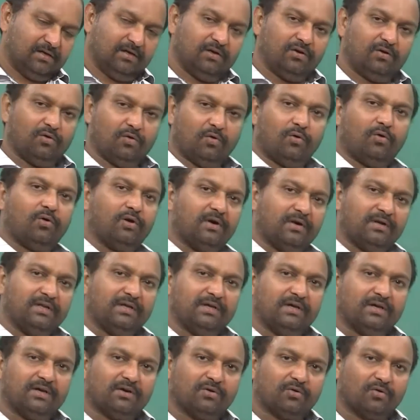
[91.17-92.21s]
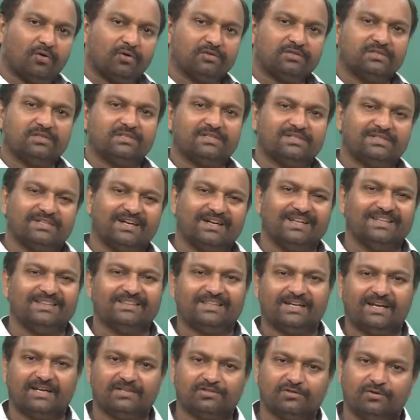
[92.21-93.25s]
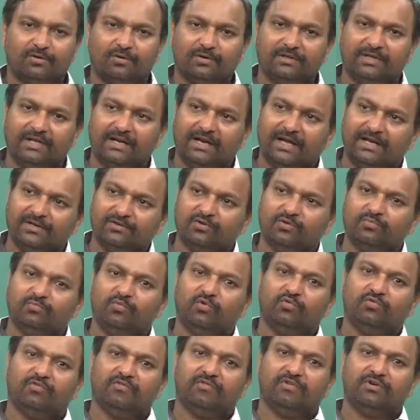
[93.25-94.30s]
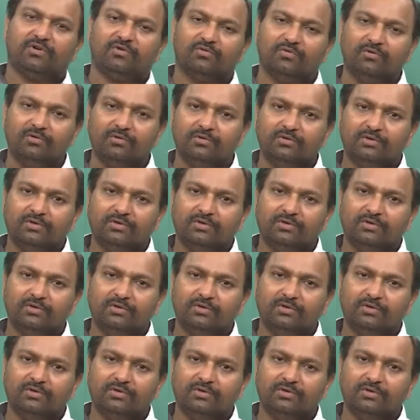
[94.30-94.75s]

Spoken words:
load crosses a certain threshold, then I should move over to